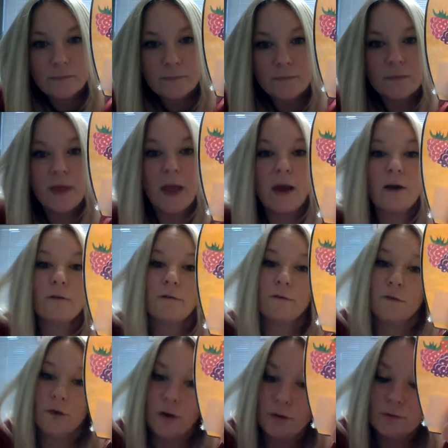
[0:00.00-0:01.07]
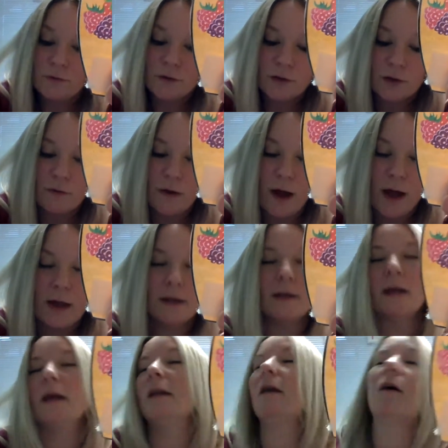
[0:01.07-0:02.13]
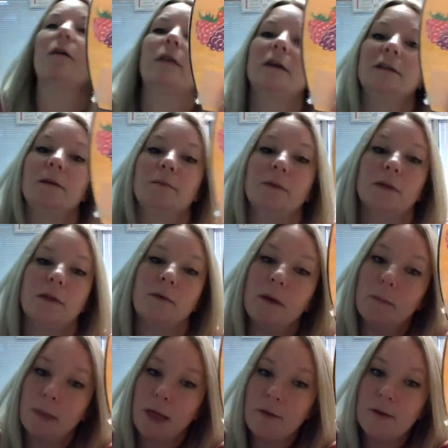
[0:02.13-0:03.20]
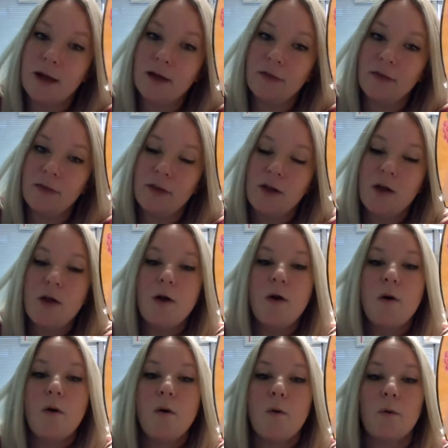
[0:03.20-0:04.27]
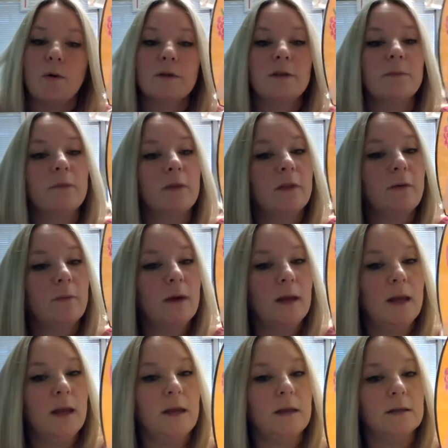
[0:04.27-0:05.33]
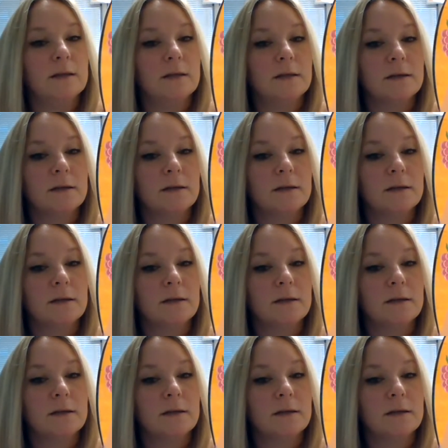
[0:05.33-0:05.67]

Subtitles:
They are fruits, you're right. And are they something that we play with or something that we eat?